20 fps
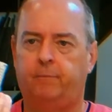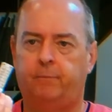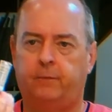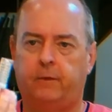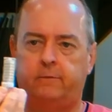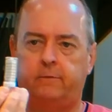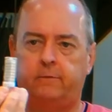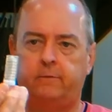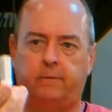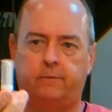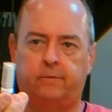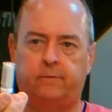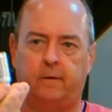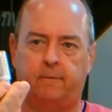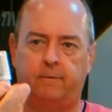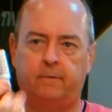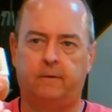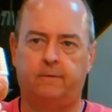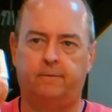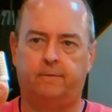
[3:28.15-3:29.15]
This is a
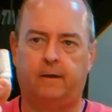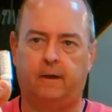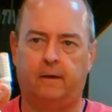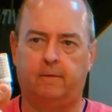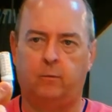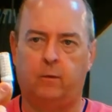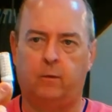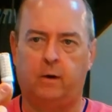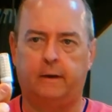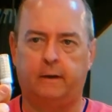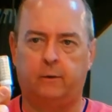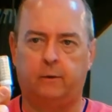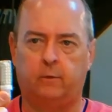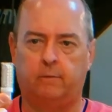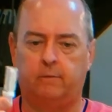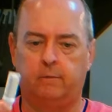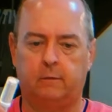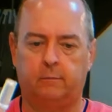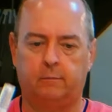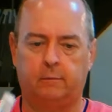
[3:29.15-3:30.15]
75 watt
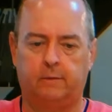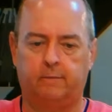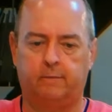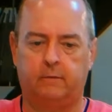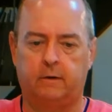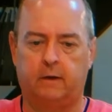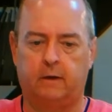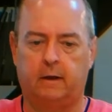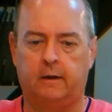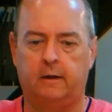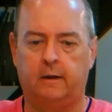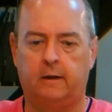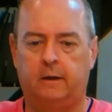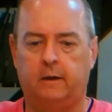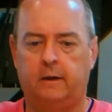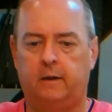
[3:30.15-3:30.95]
equivalent, believe it or not.